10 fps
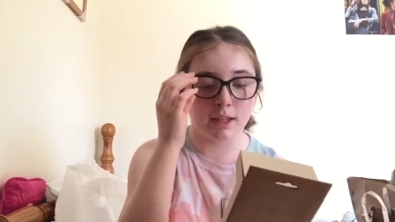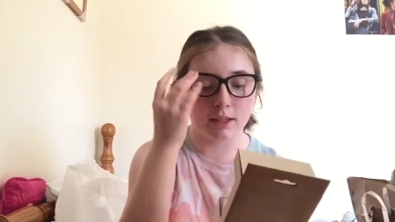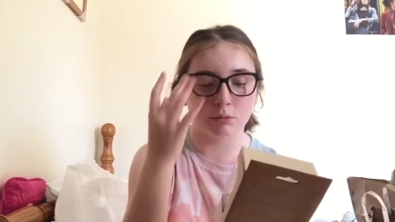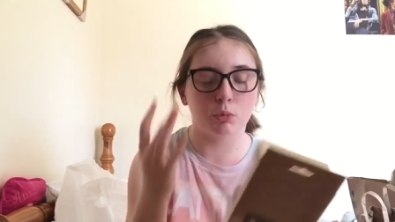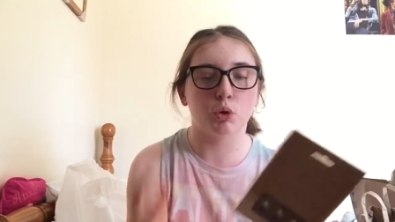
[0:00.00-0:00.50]

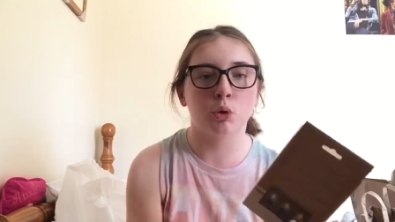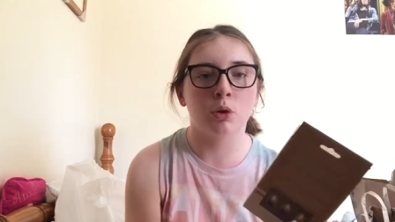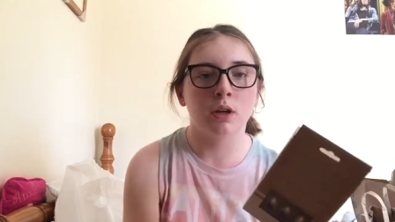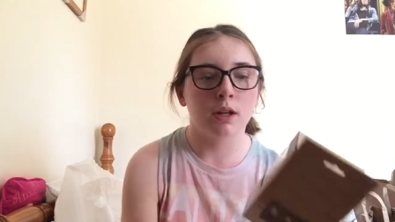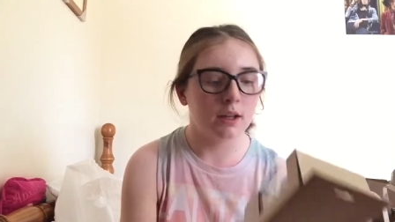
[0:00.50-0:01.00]
things more
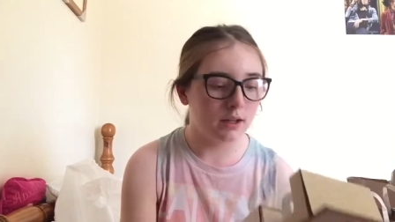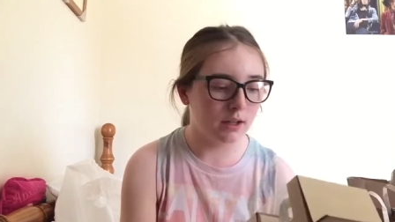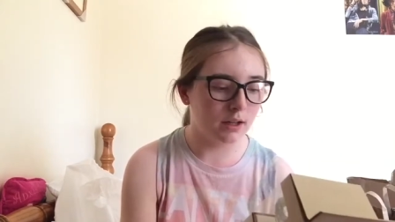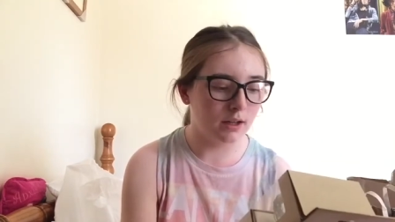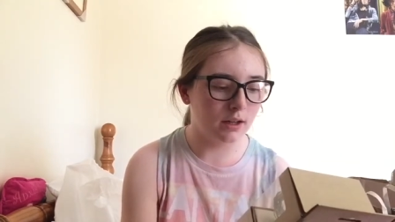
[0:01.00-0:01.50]

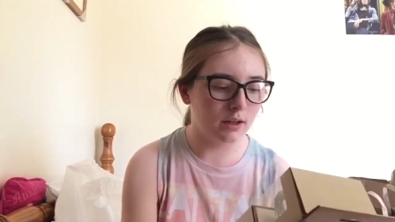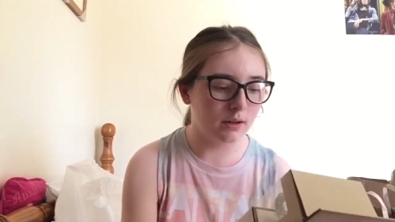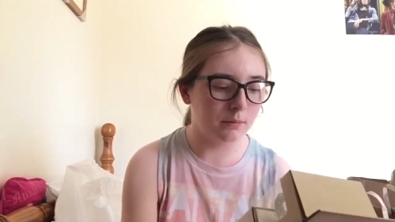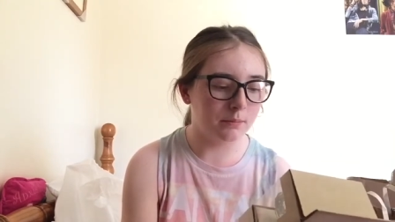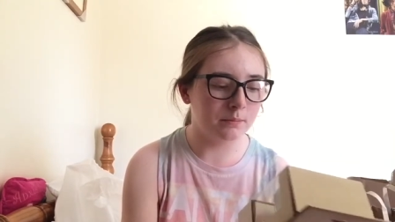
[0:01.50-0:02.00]

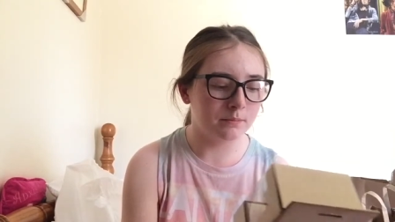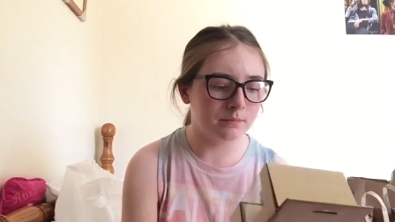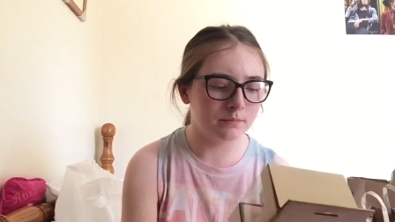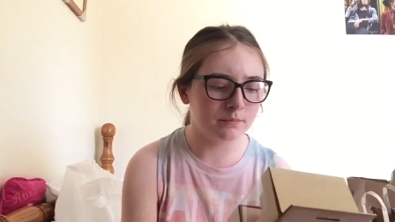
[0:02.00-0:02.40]
um,